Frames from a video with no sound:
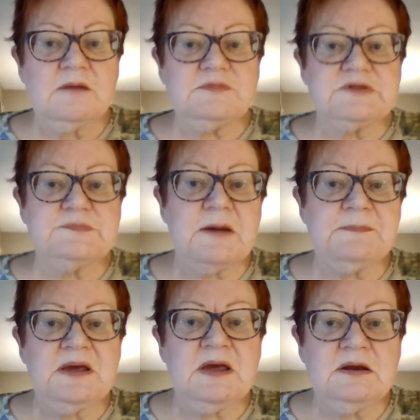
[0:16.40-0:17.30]
I'm just
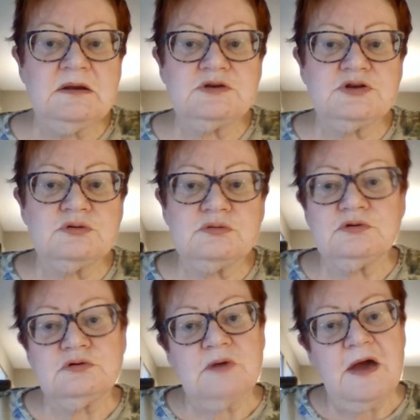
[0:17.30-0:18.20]
popping in to
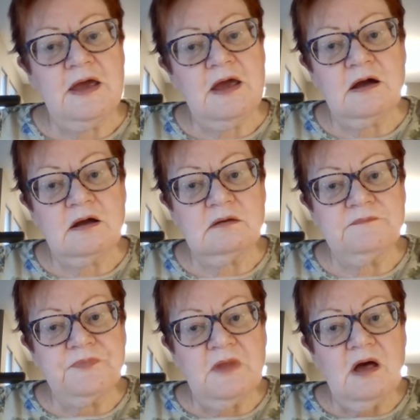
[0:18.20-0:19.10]
do a
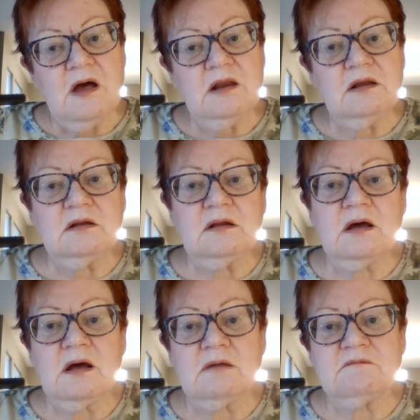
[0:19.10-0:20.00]
little
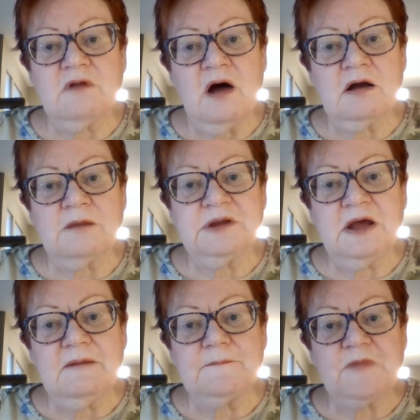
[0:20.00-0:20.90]
vlog
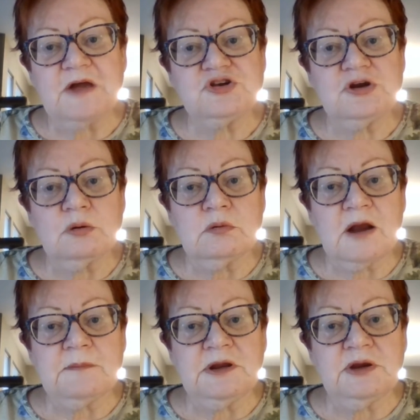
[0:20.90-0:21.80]
update and let you know what
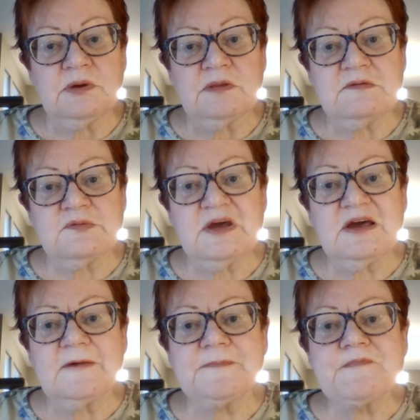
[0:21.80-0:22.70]
I've been doing this
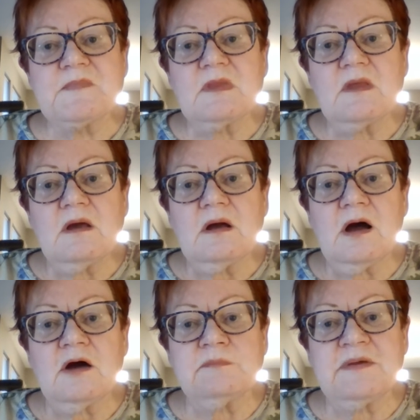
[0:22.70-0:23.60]
week.
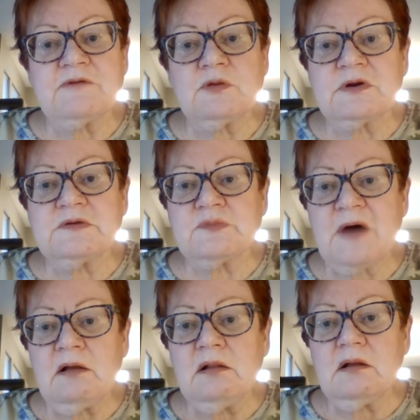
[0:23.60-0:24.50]
I hope everyone is
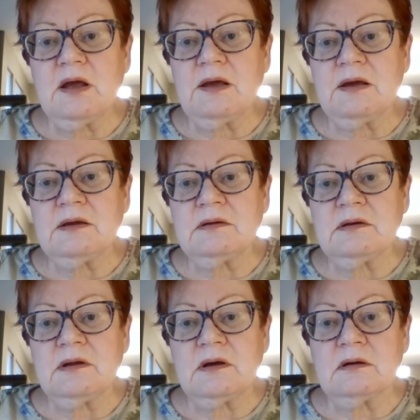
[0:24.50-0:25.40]
well
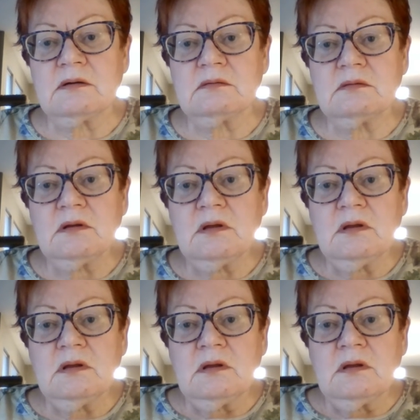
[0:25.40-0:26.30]
and are
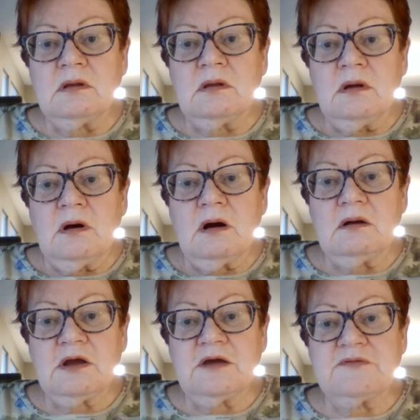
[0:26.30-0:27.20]

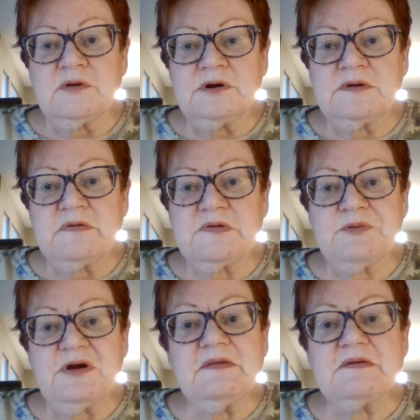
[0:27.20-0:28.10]
looking forward to the
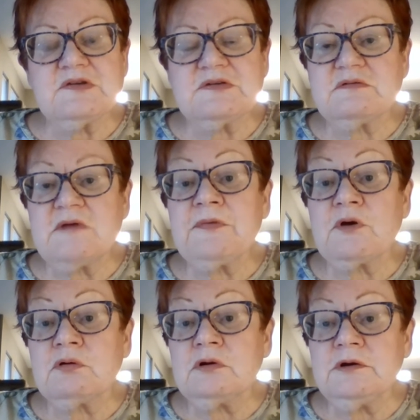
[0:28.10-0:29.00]
spring. It's just around the
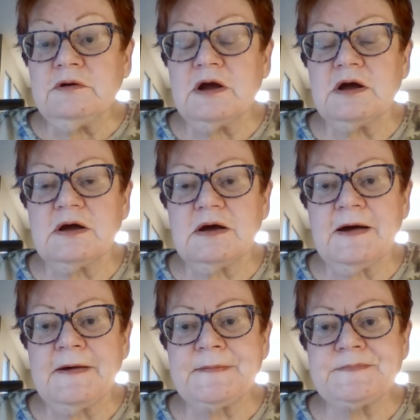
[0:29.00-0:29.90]
corner.
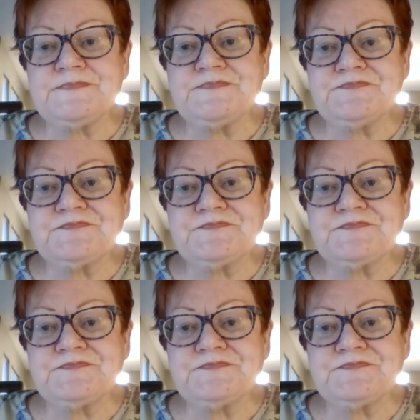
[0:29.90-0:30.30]
Not